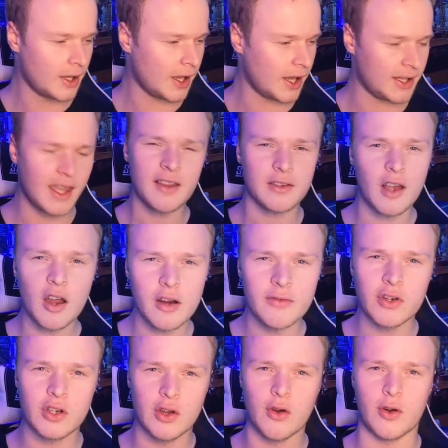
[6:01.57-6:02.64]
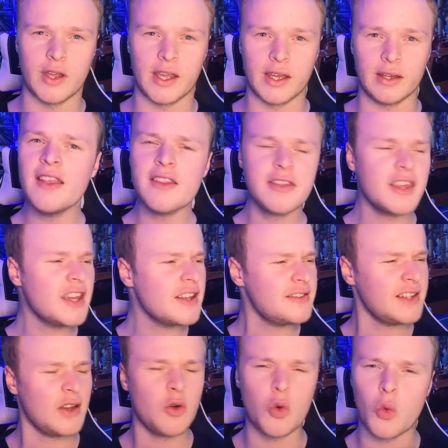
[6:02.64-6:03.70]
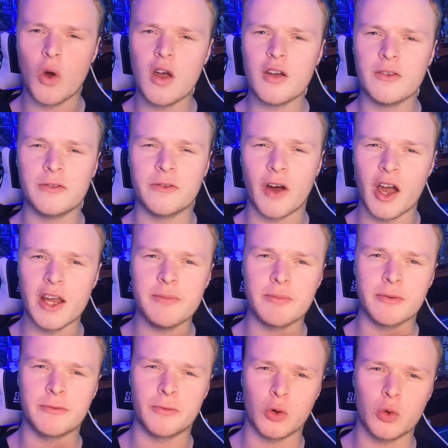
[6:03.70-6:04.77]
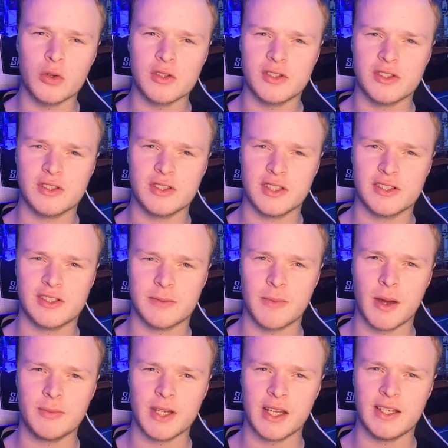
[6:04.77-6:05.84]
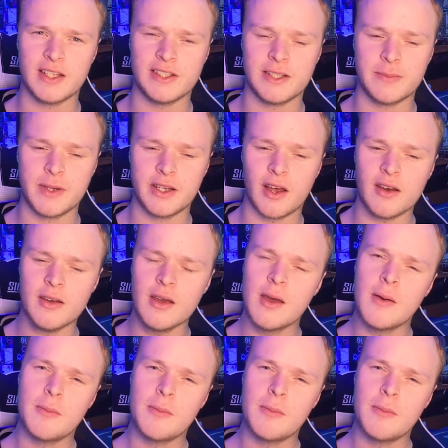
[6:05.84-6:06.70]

It gets kind of annoying. And the thing is, it'll work fine before the system update needs to be done,